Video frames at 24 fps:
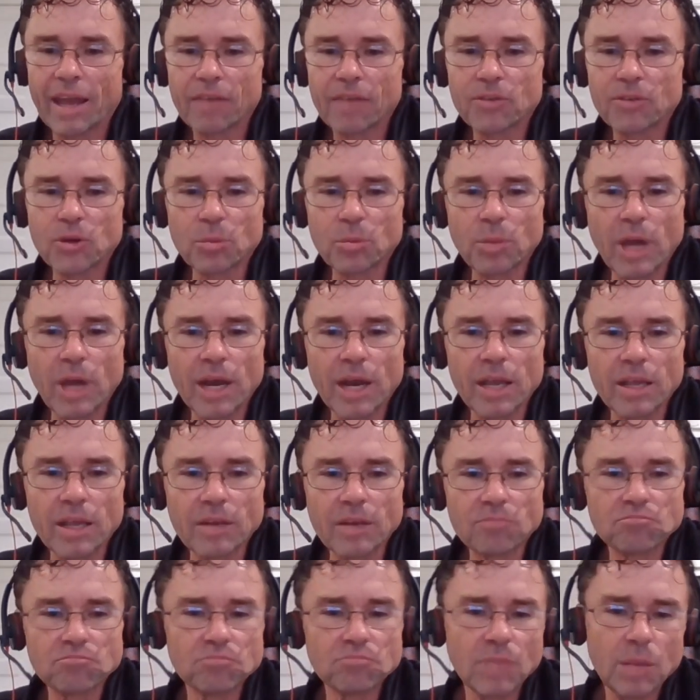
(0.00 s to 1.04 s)
And after about
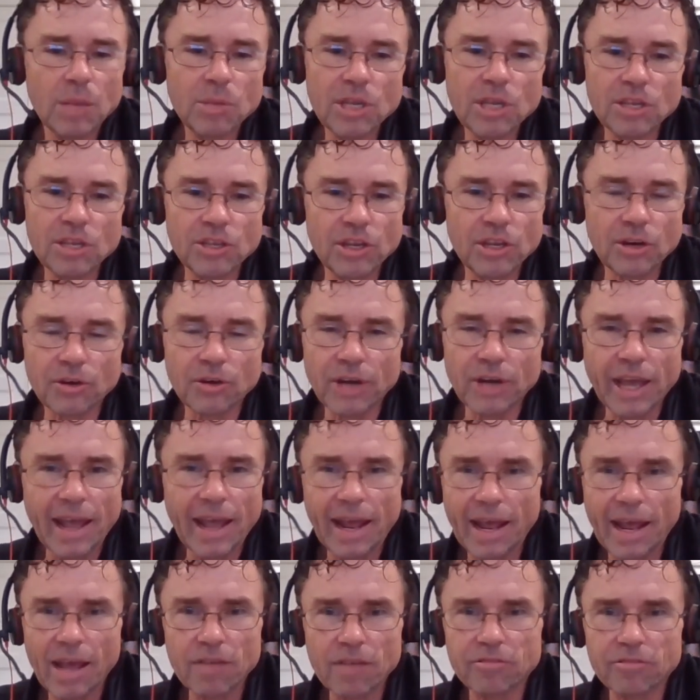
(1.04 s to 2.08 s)
a maybe a year and a
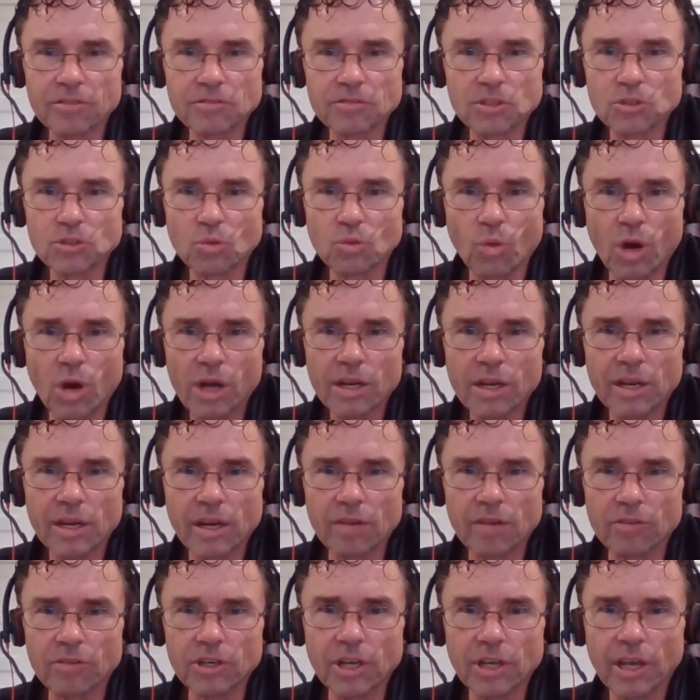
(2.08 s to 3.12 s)
half of just
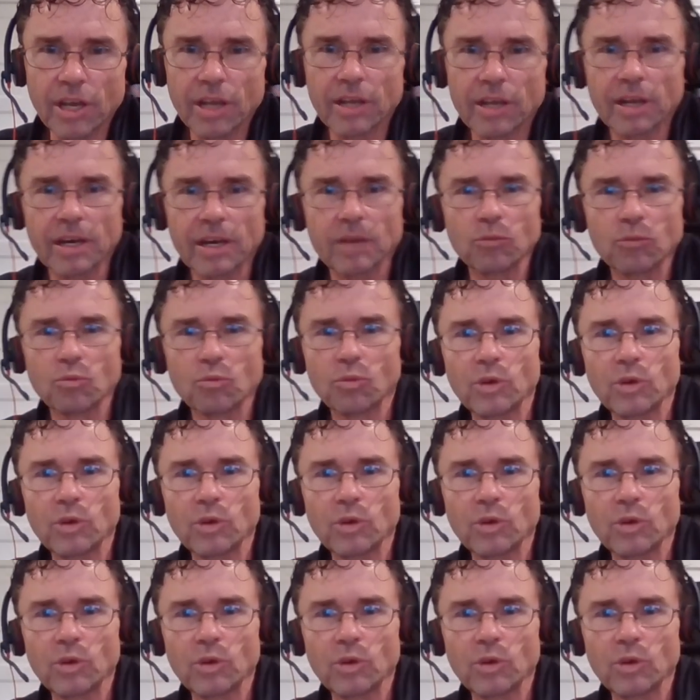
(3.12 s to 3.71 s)
walking every day and